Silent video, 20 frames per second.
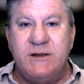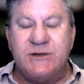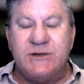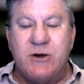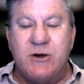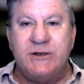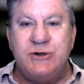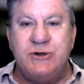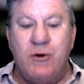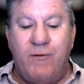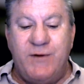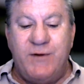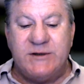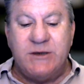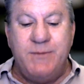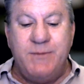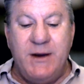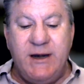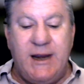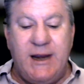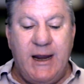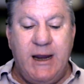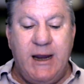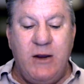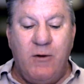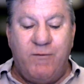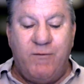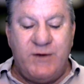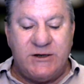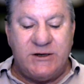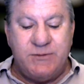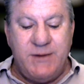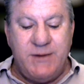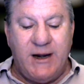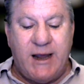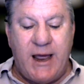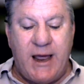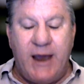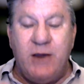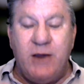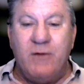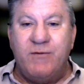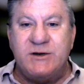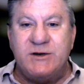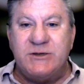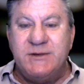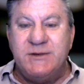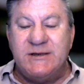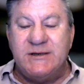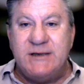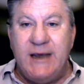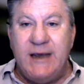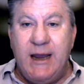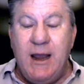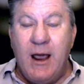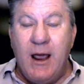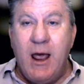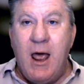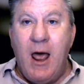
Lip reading: So it's your vitamin E, your vitamin K, your vitamin C.